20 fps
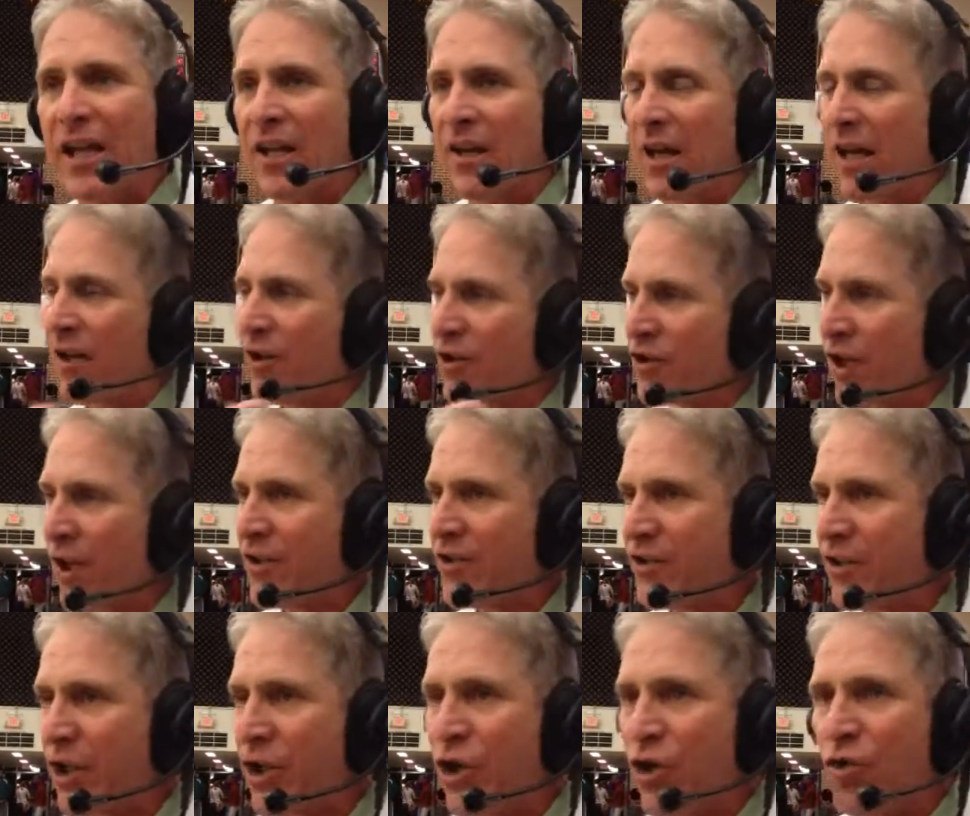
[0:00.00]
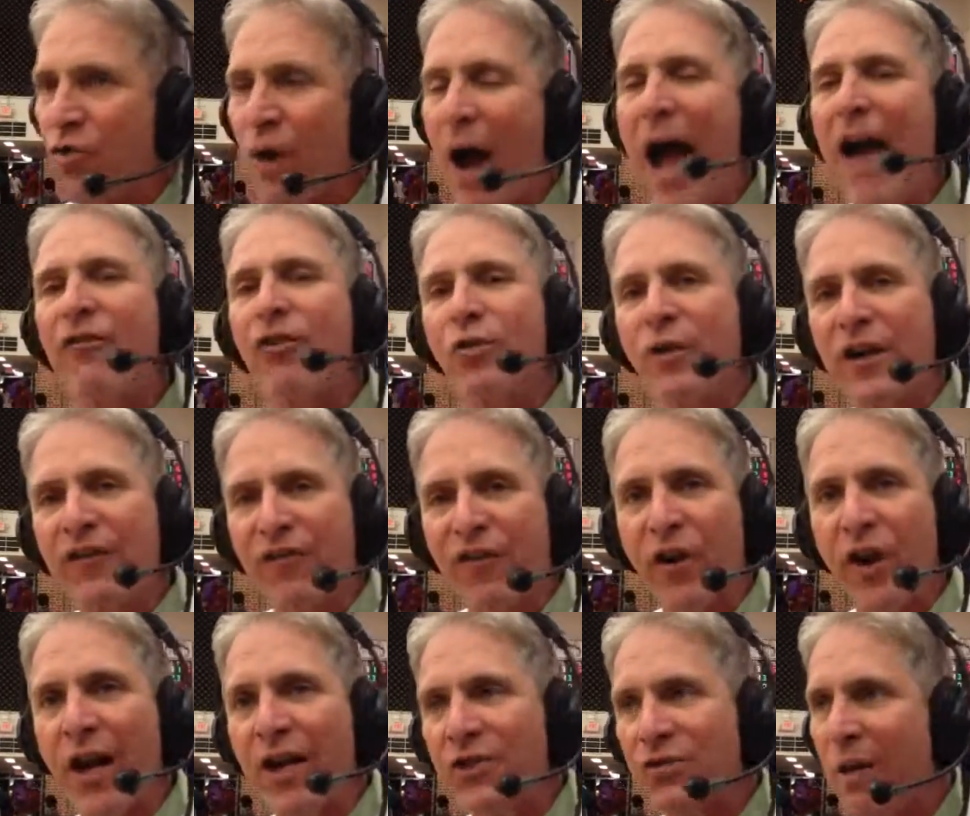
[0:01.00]
It's, it's the new rivalry for
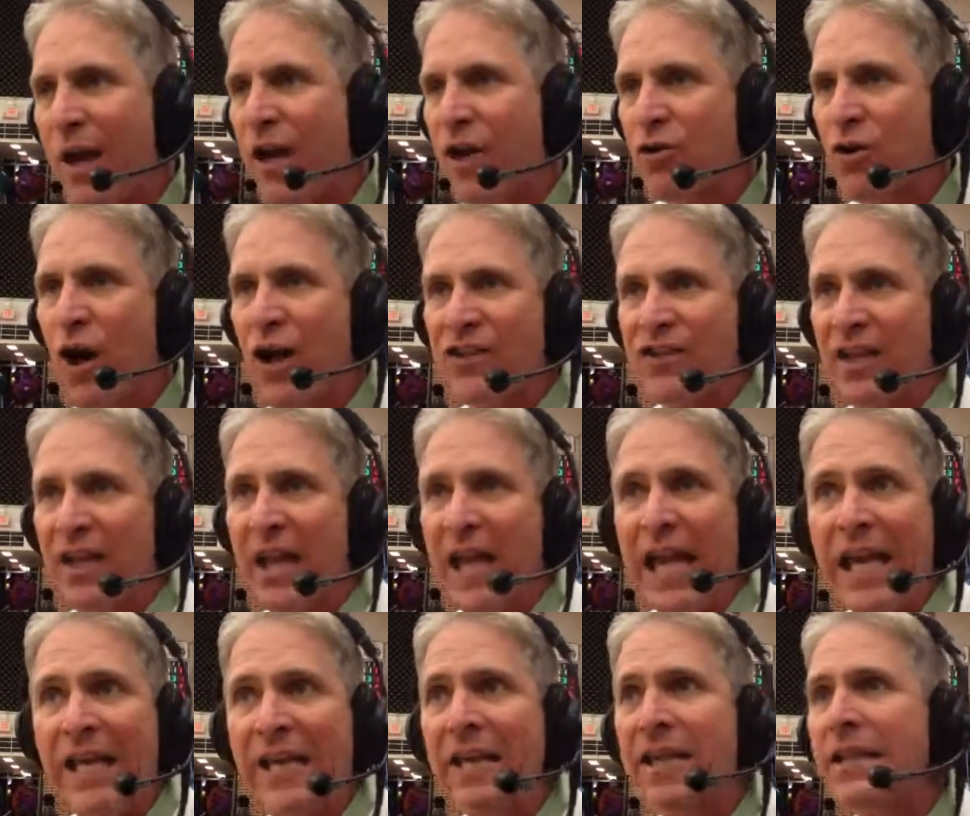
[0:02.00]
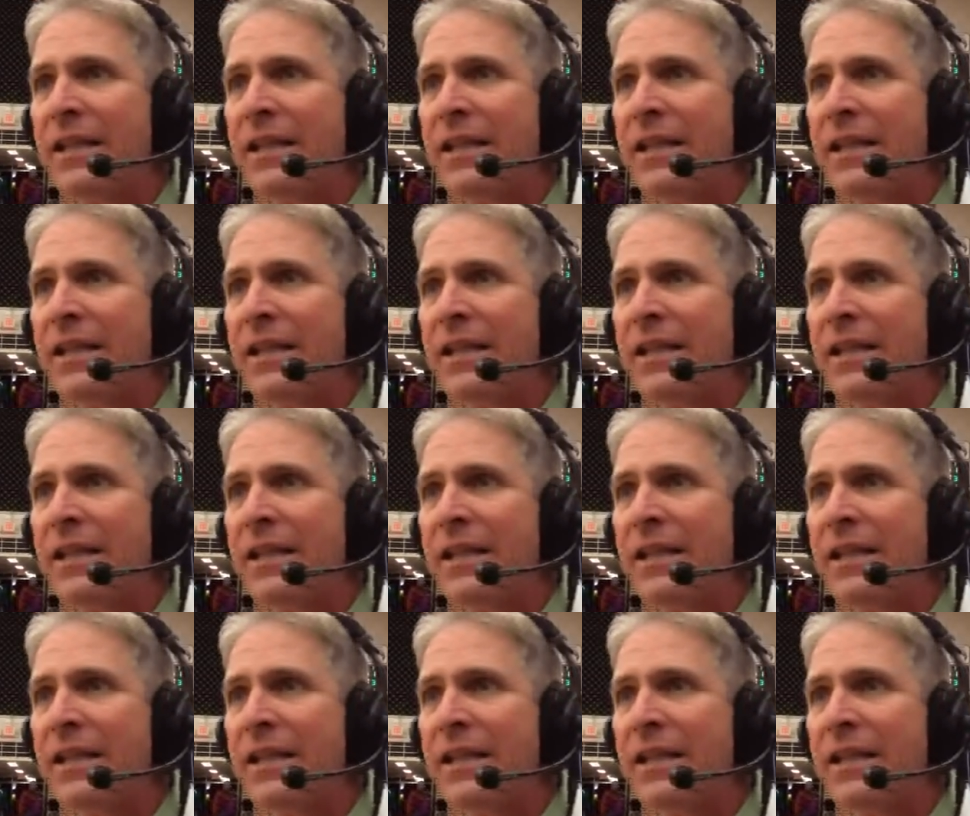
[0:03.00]
us right across the lake.